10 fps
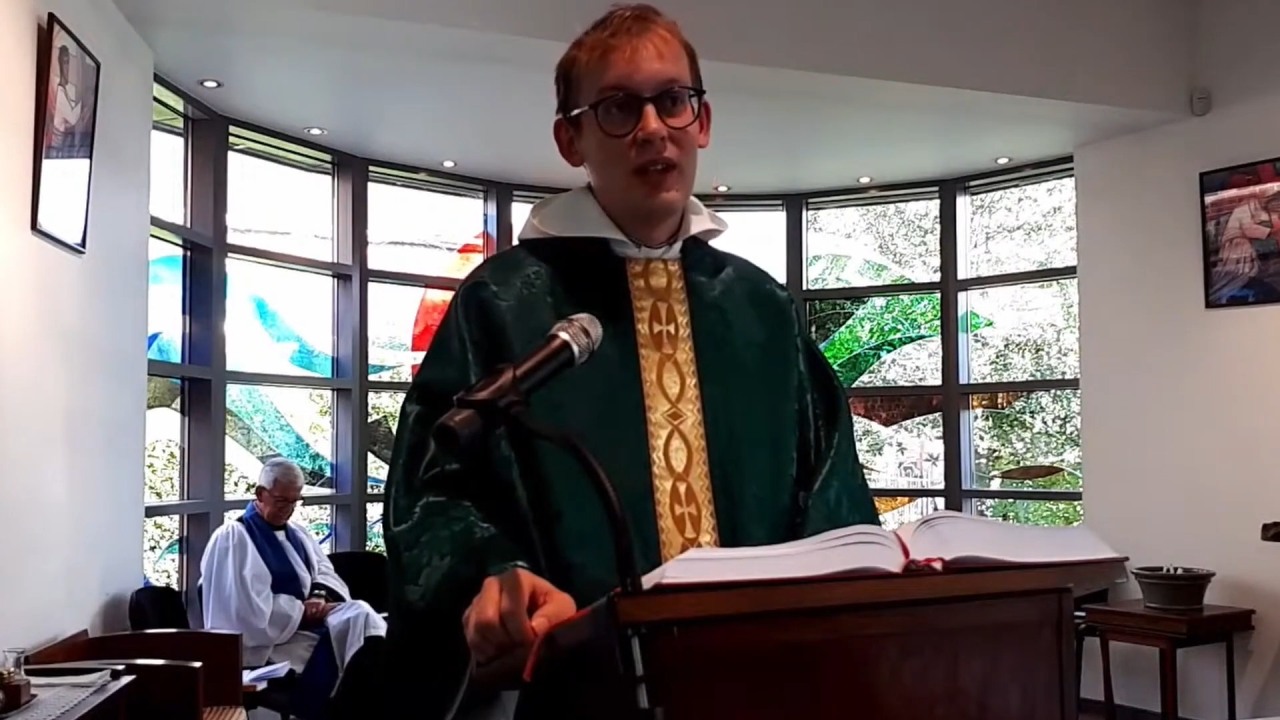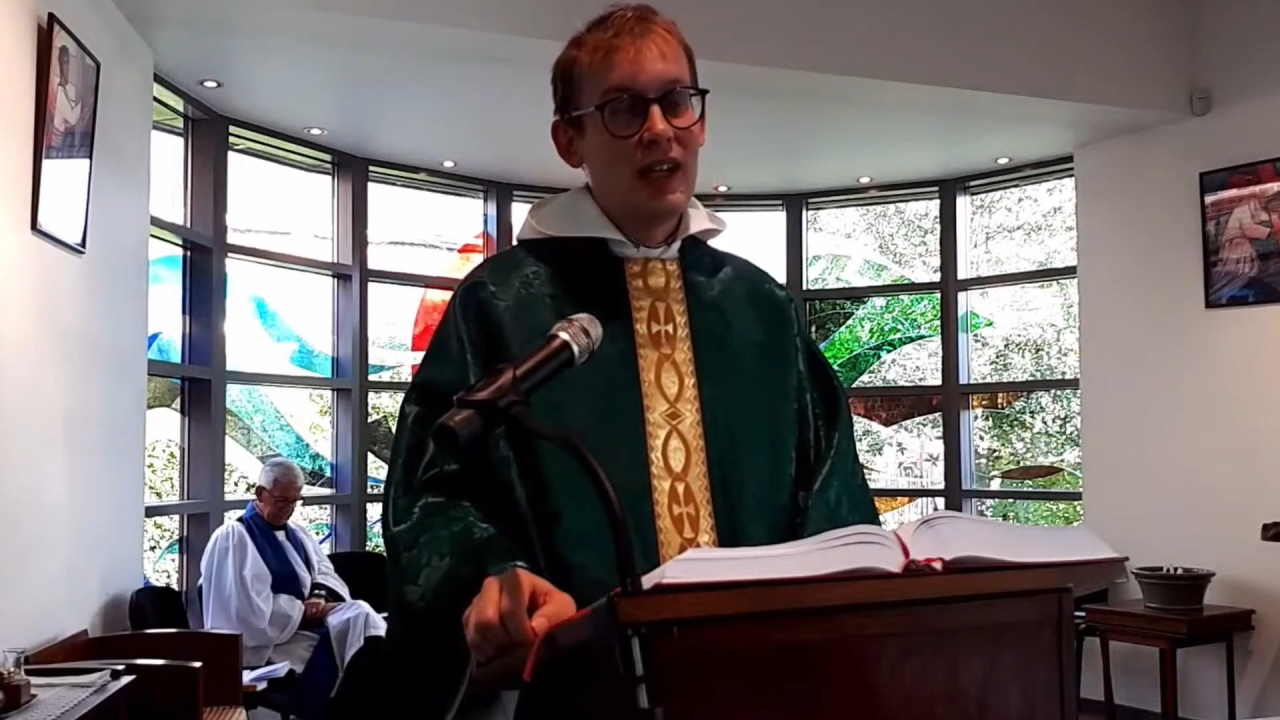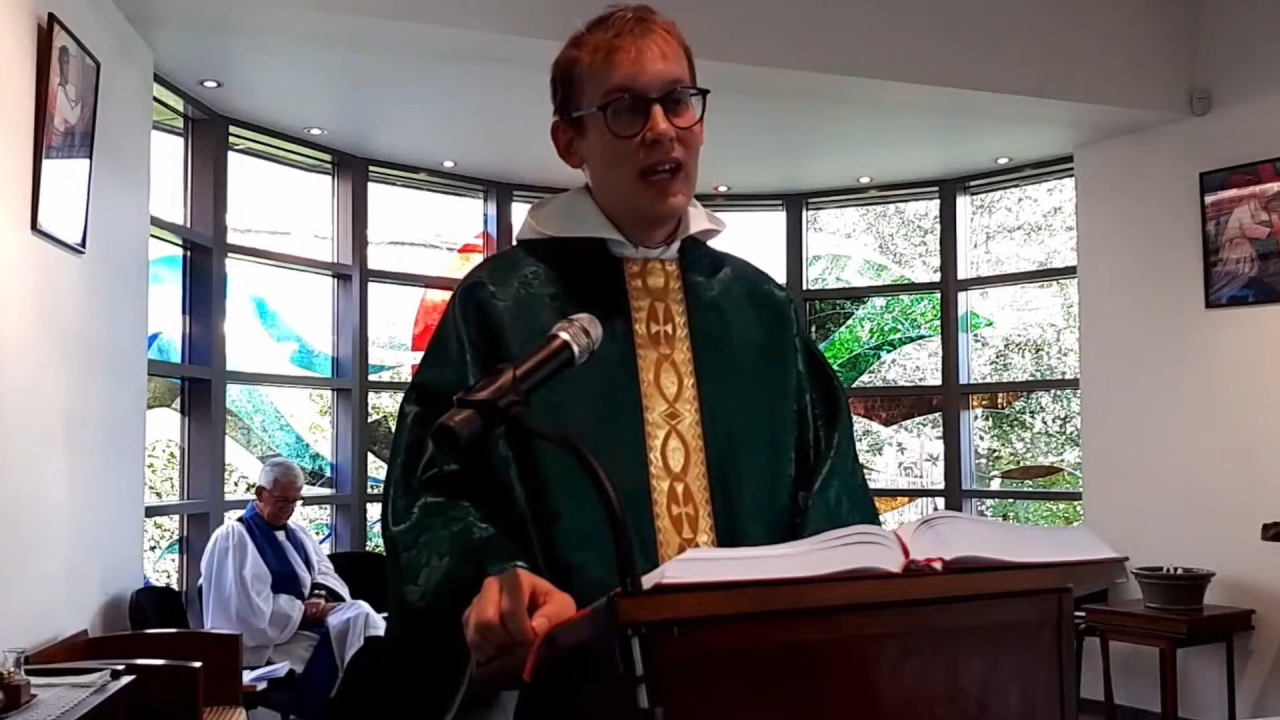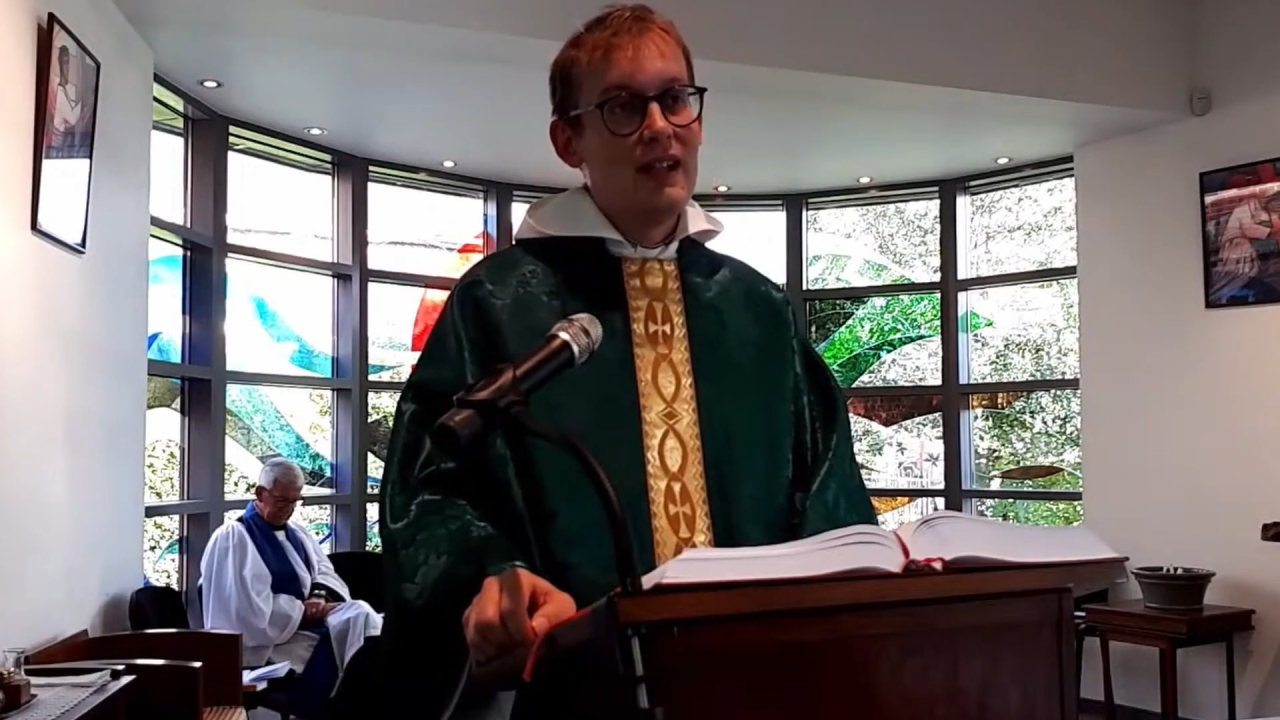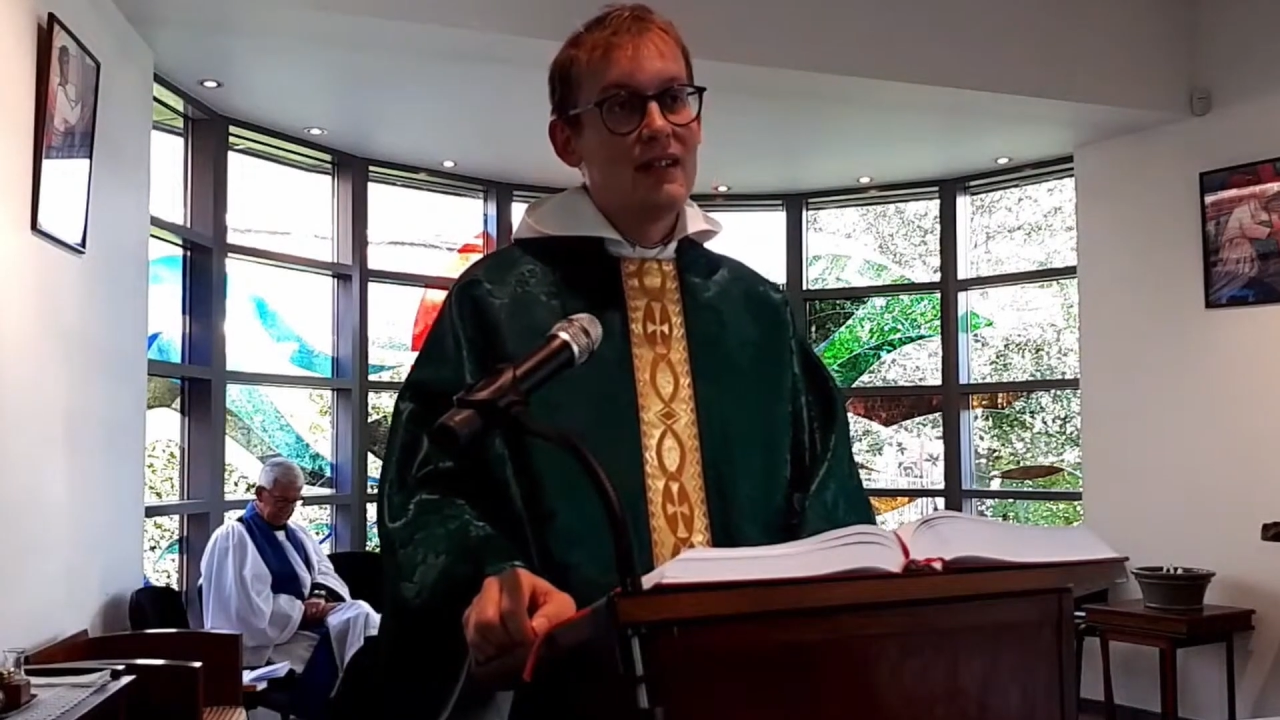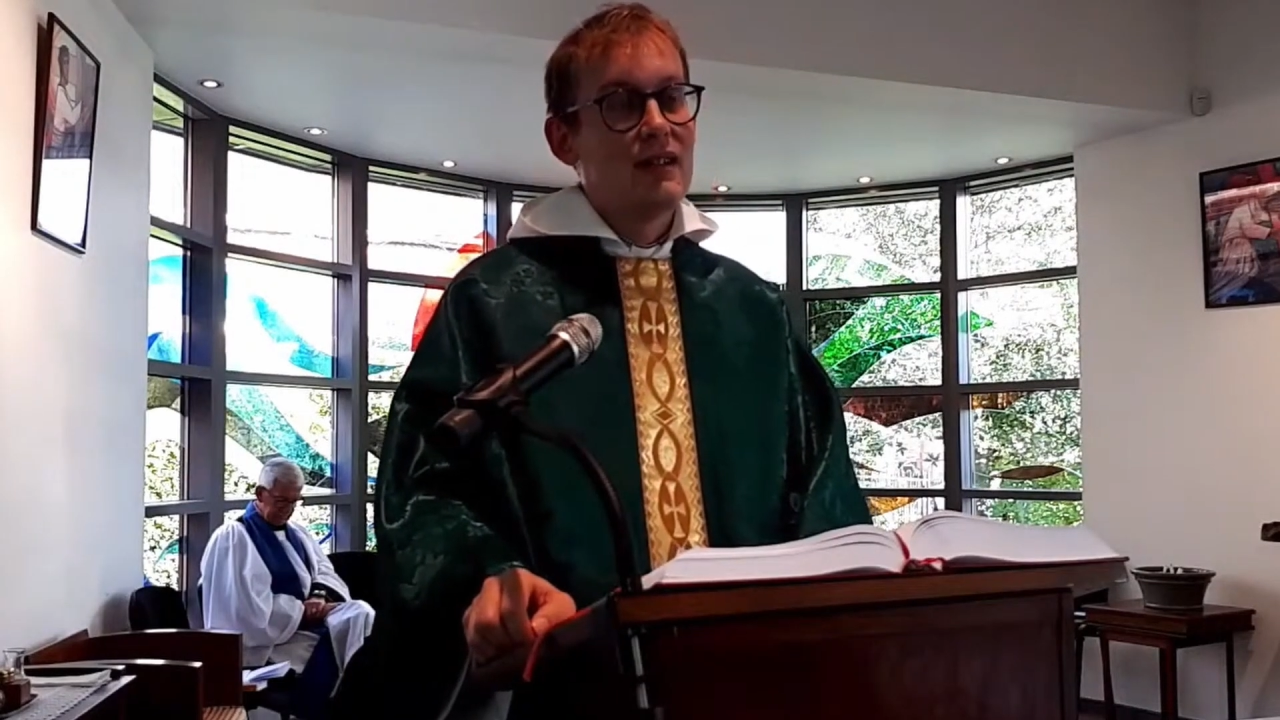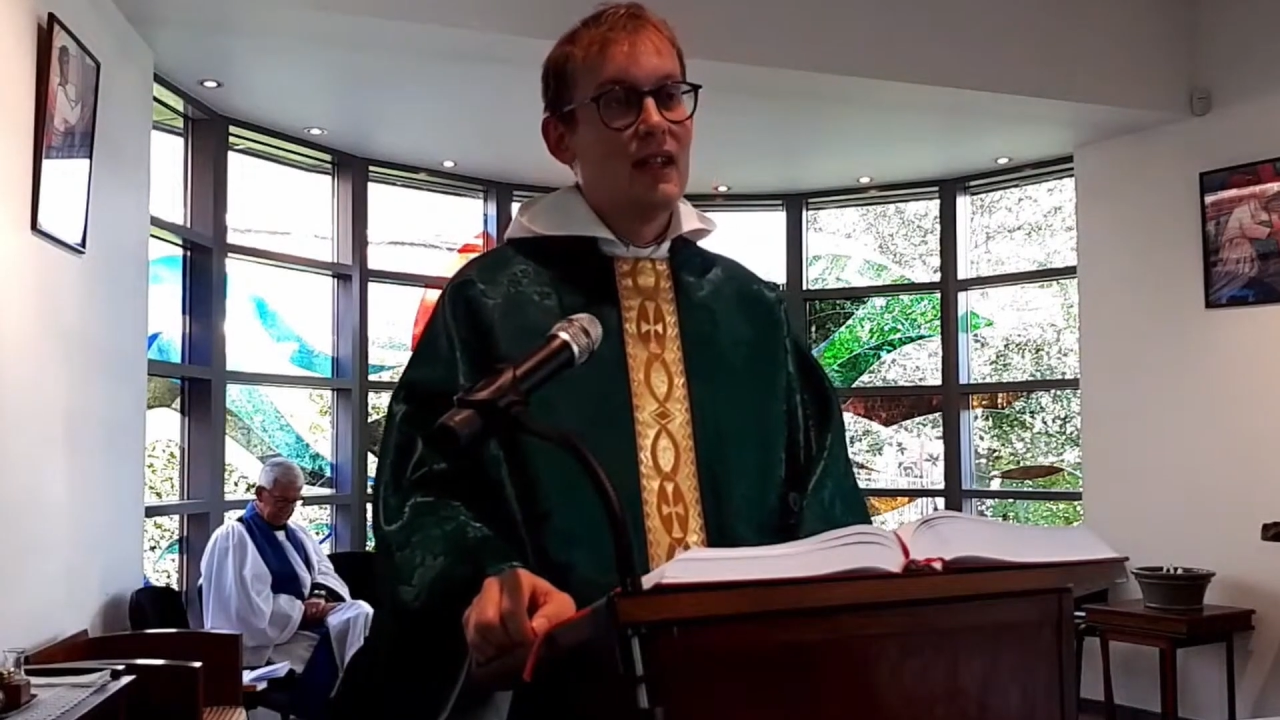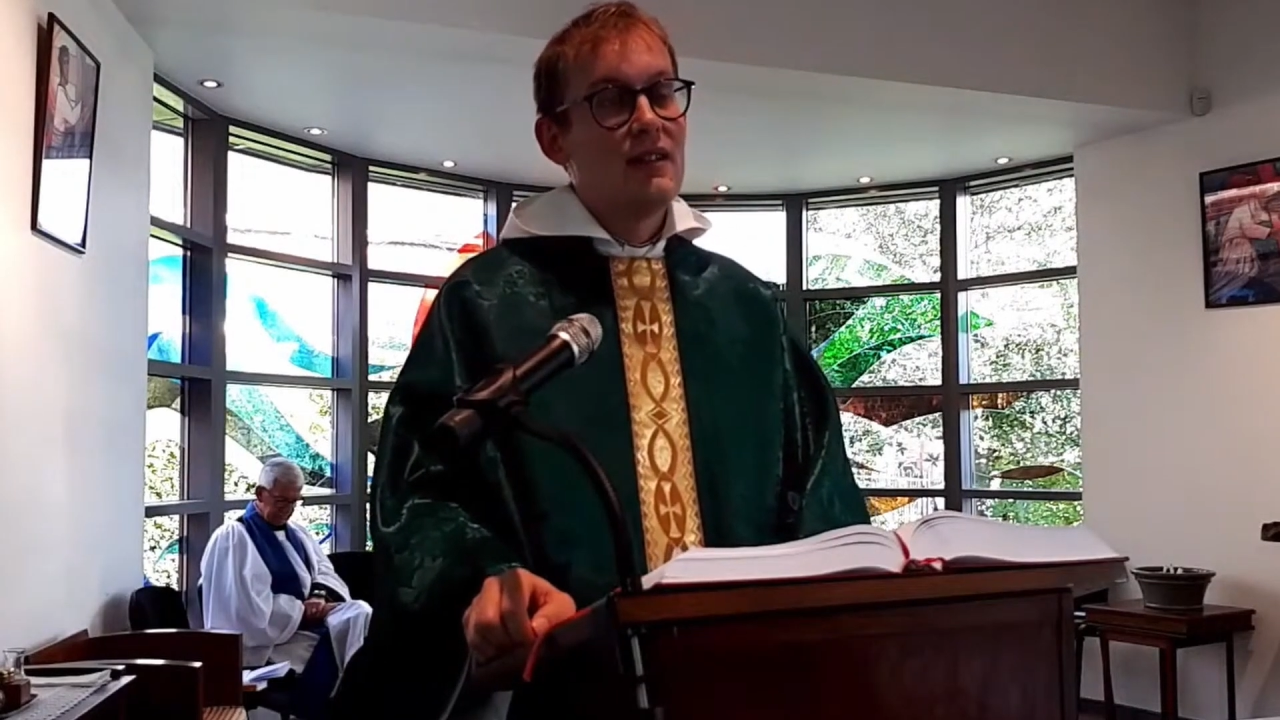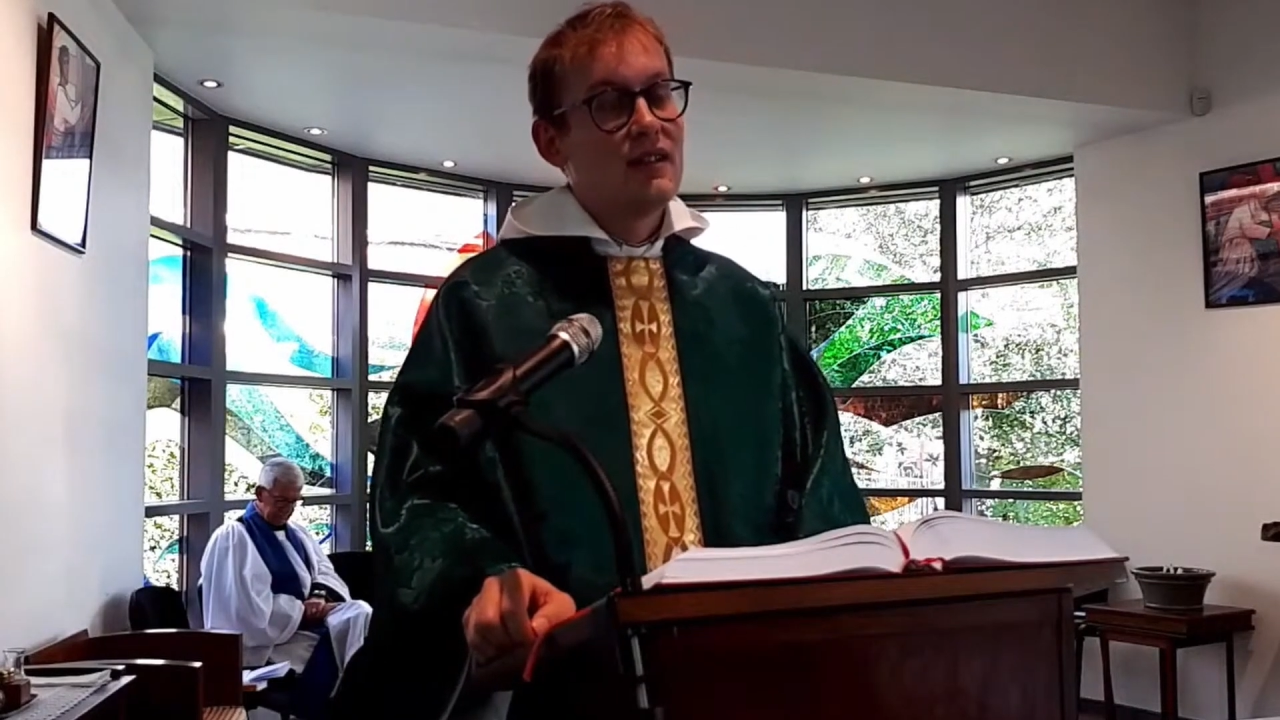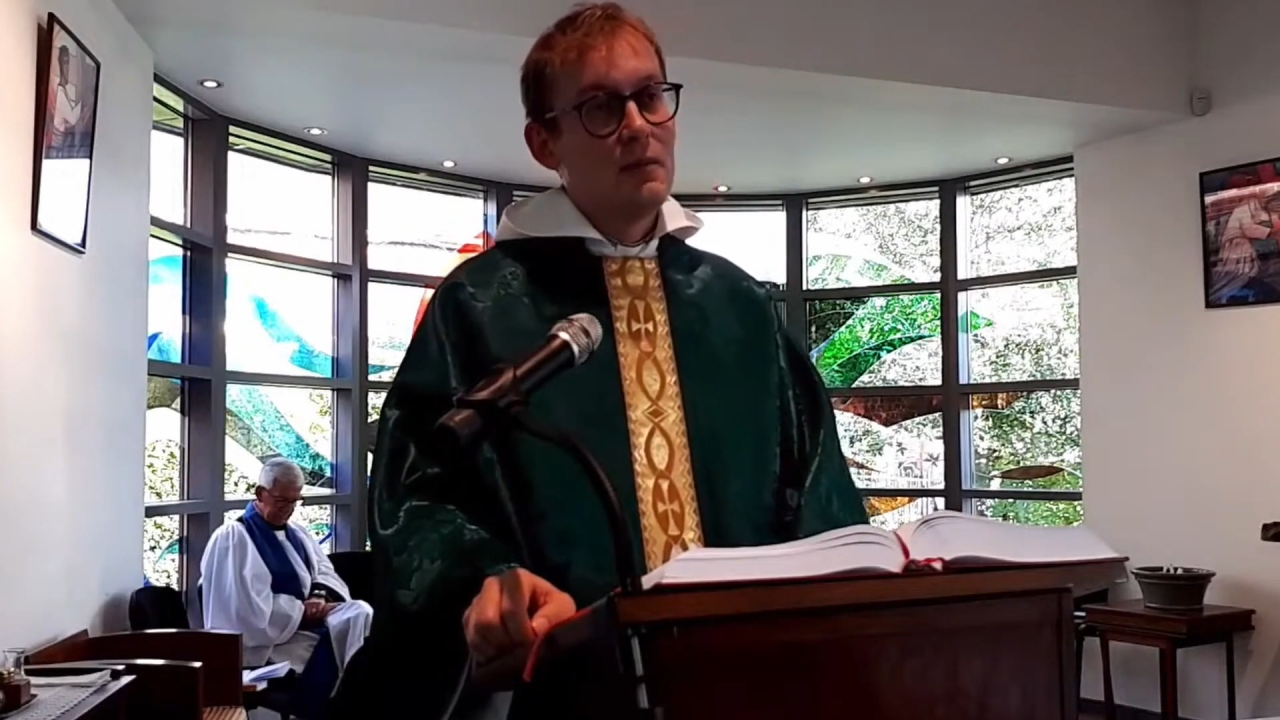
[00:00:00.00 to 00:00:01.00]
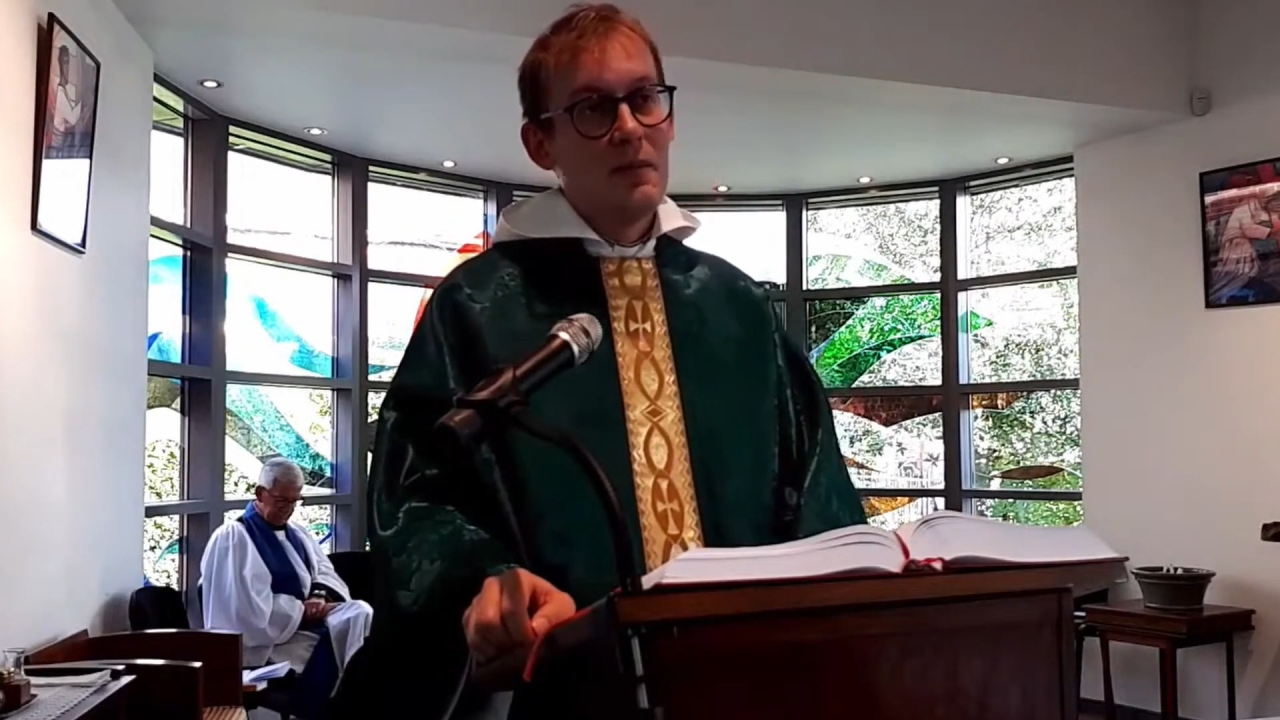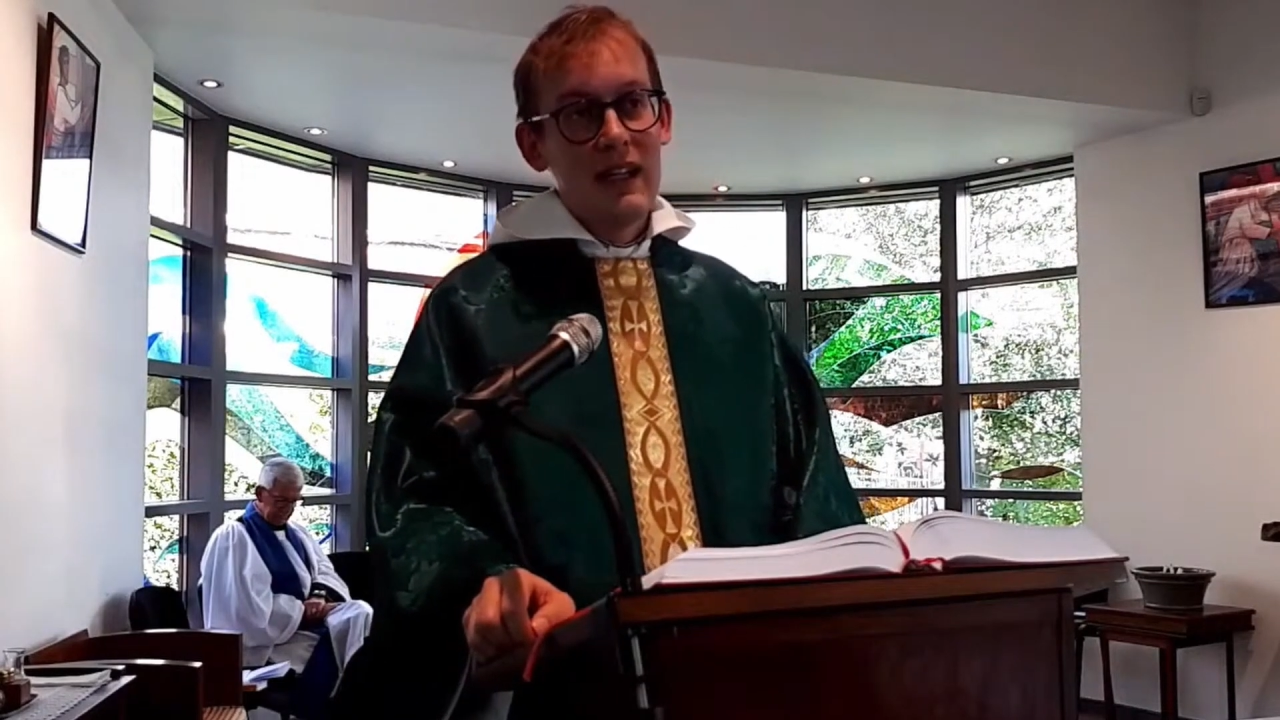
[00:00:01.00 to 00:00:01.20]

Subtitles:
the case in so